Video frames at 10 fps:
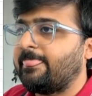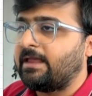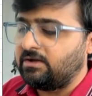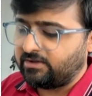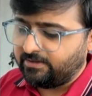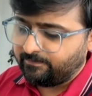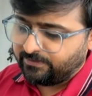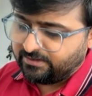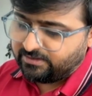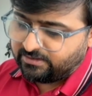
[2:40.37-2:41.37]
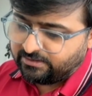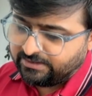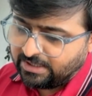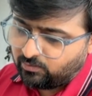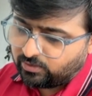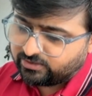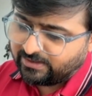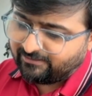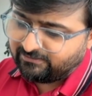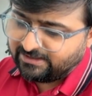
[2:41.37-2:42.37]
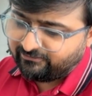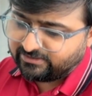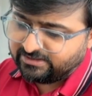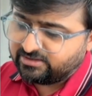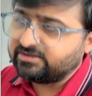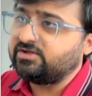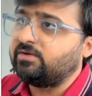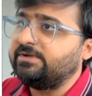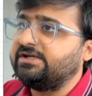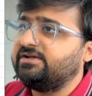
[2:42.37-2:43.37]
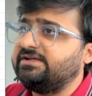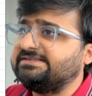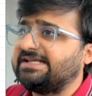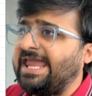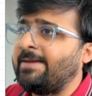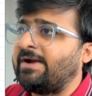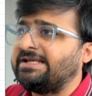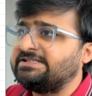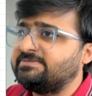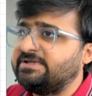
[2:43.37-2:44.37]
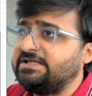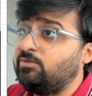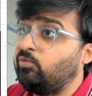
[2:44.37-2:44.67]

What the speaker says: Okay, now what you have left in the denominator is a minus b,